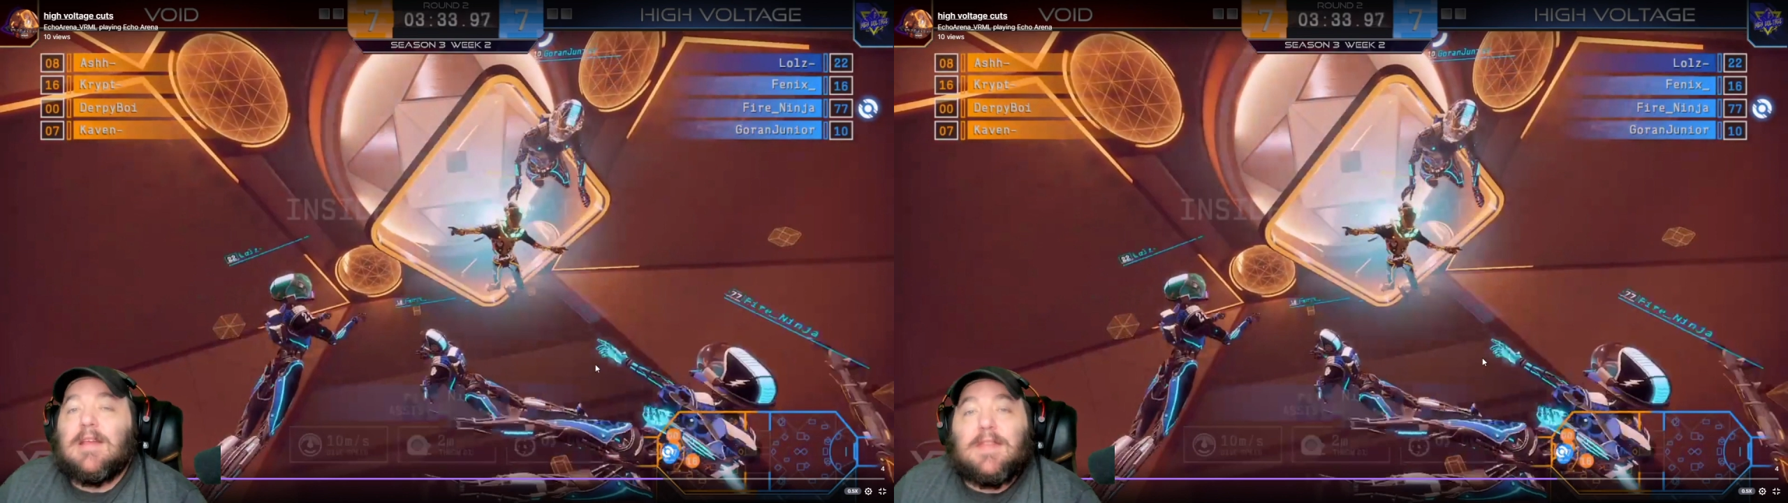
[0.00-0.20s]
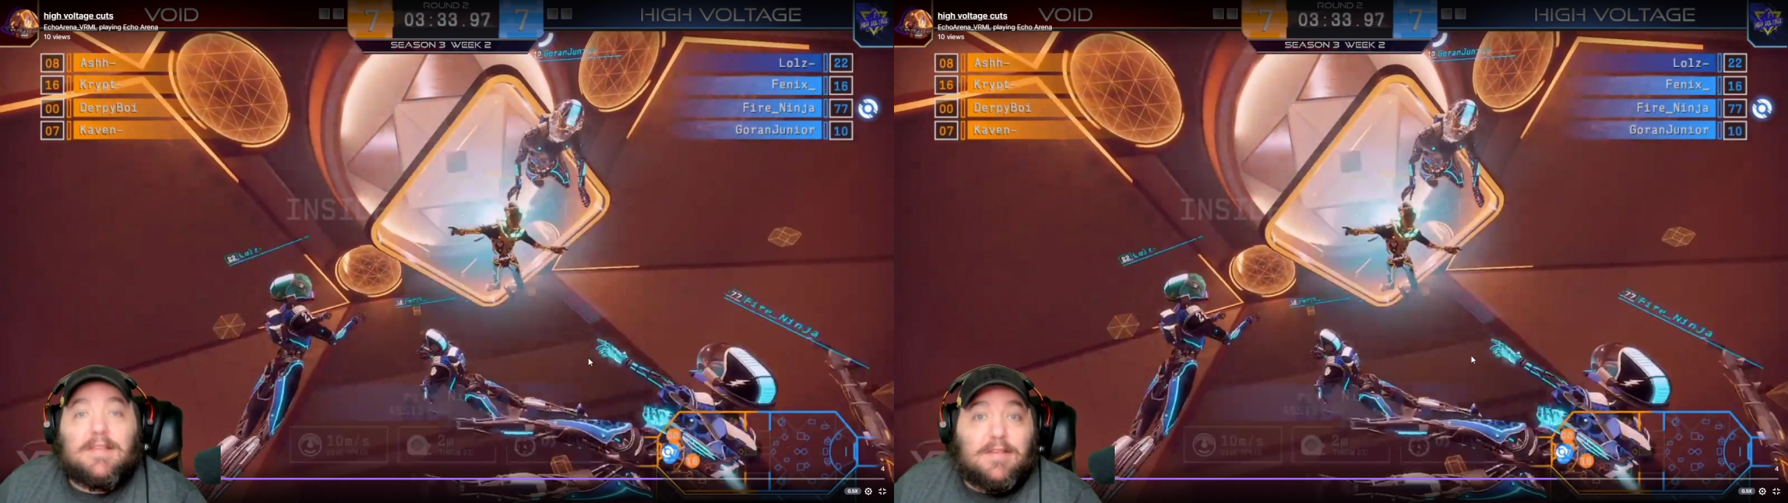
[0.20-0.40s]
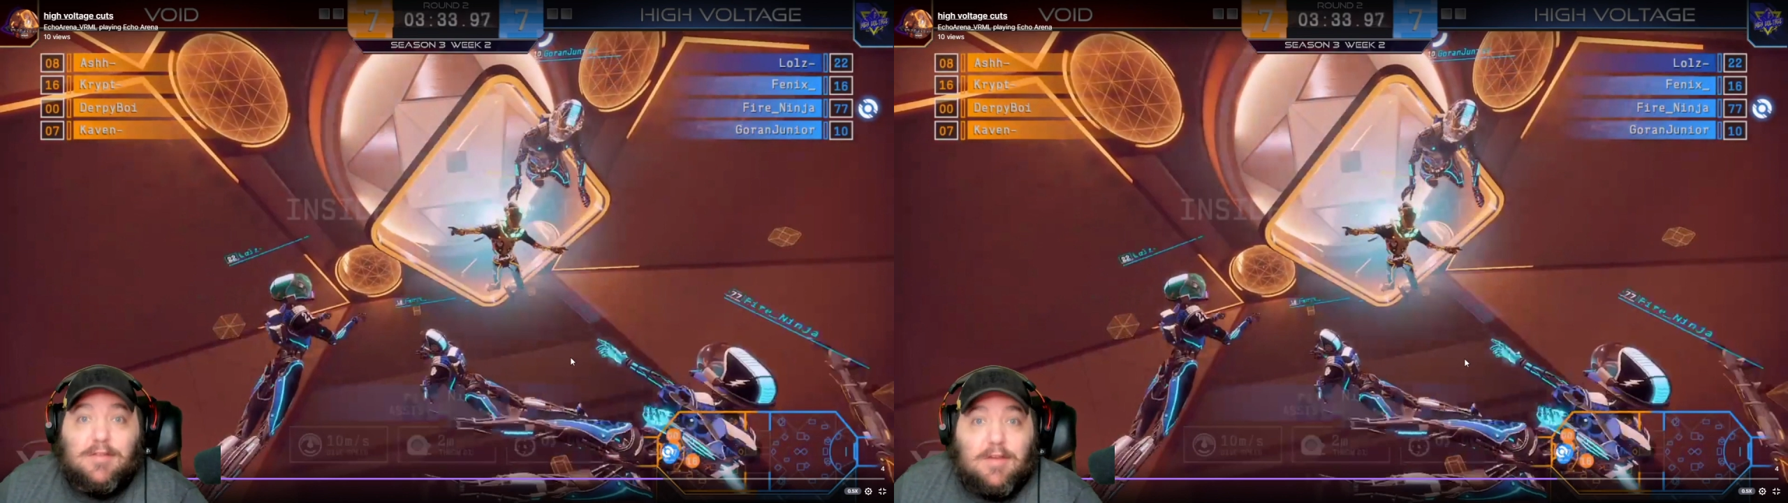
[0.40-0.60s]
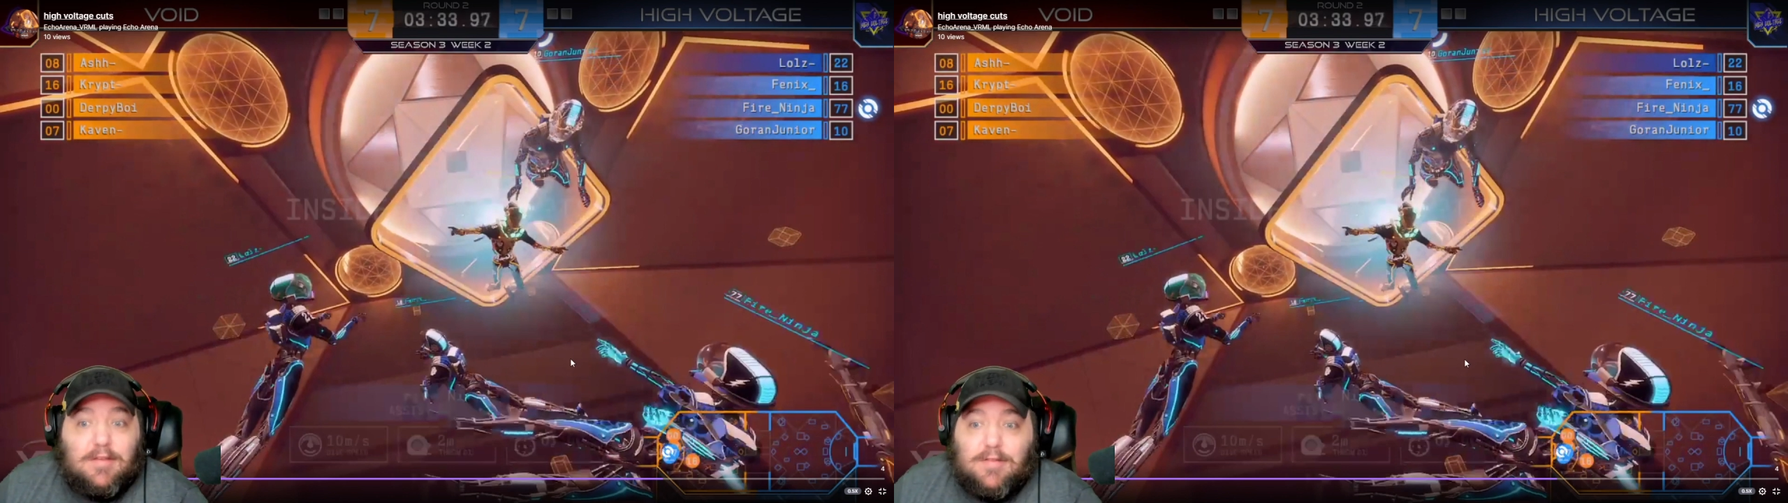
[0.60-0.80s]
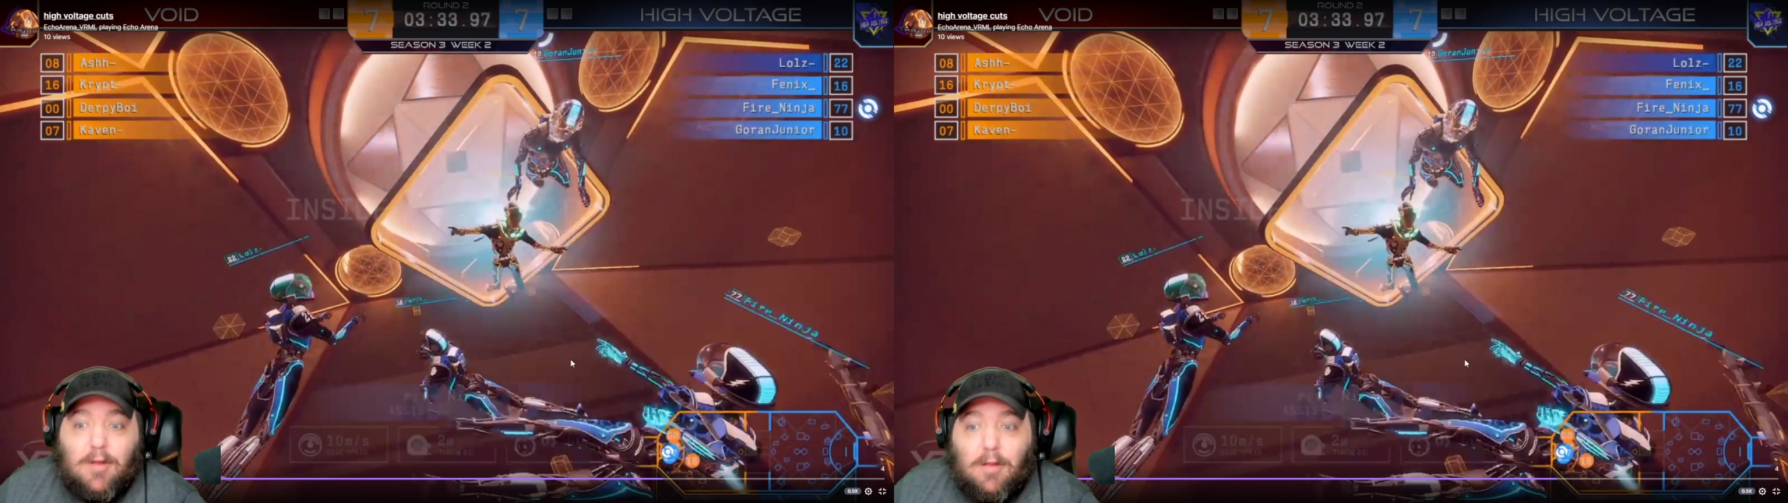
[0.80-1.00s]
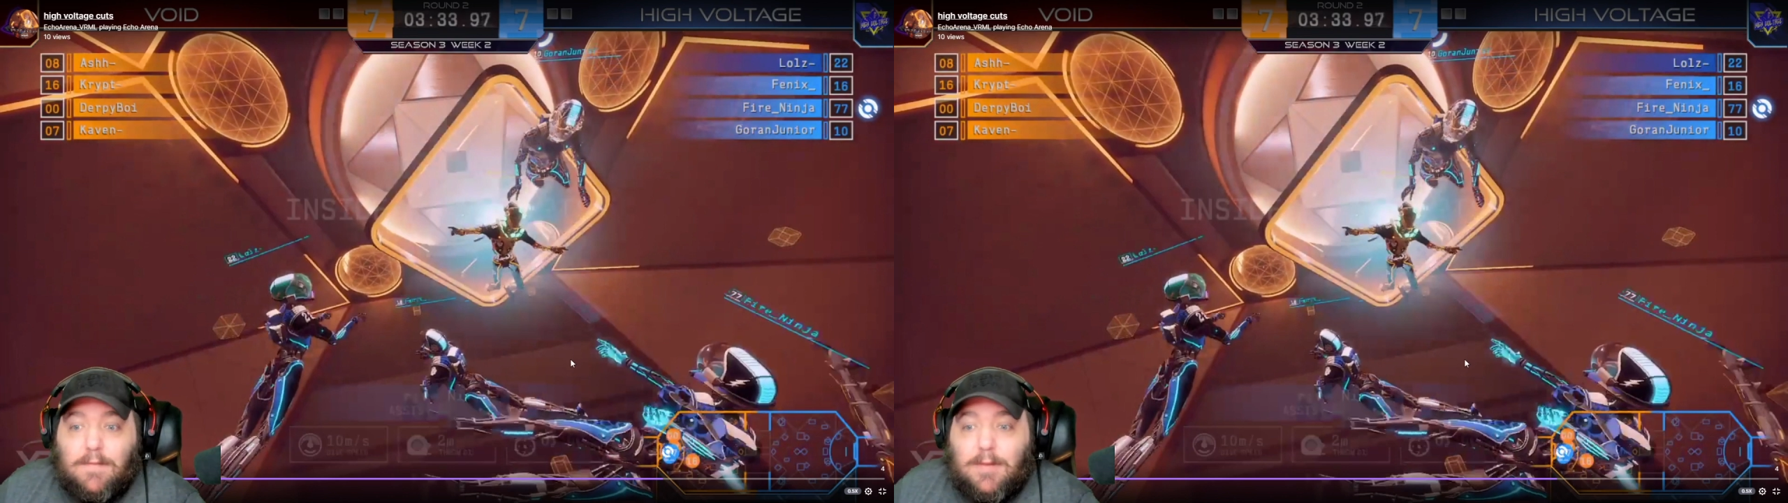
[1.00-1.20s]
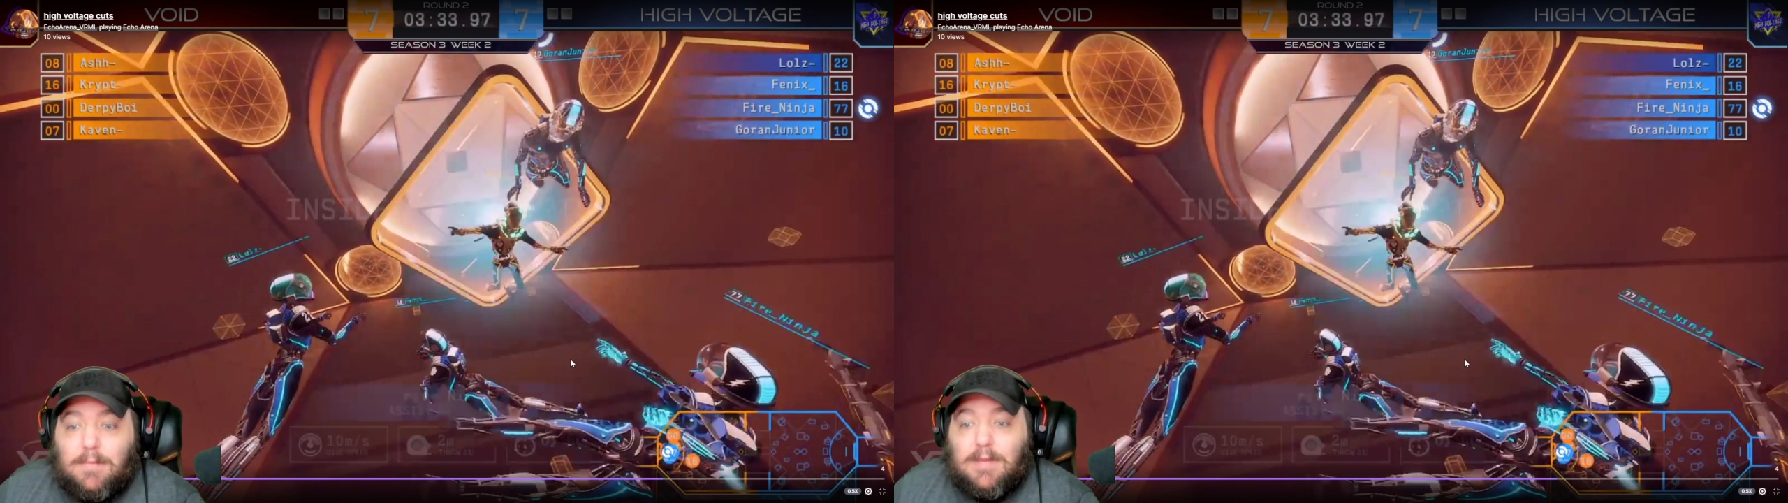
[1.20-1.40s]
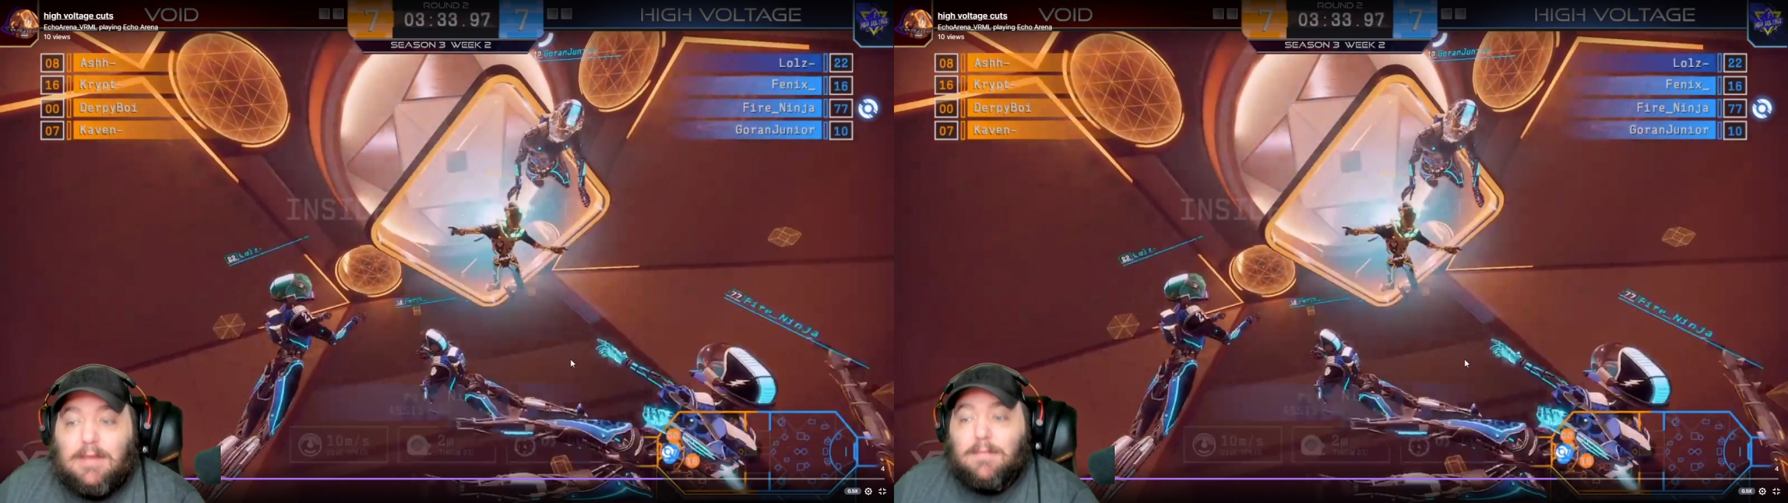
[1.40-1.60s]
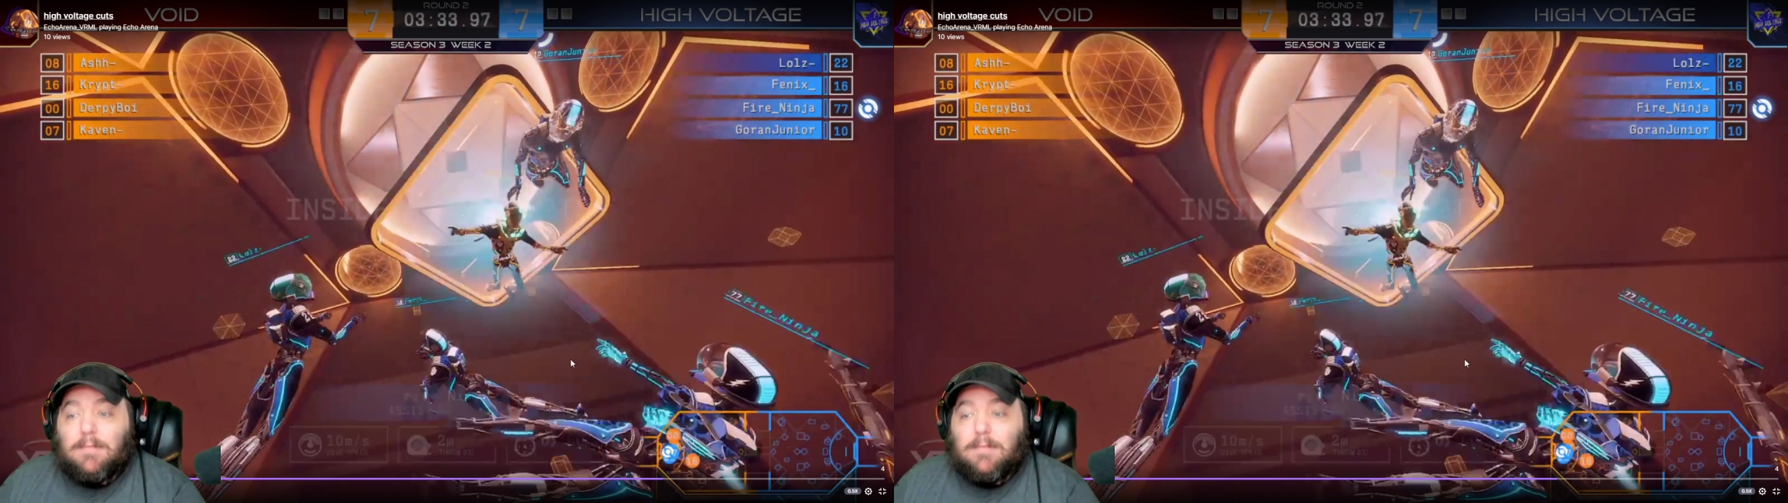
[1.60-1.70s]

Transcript: This is just all of them.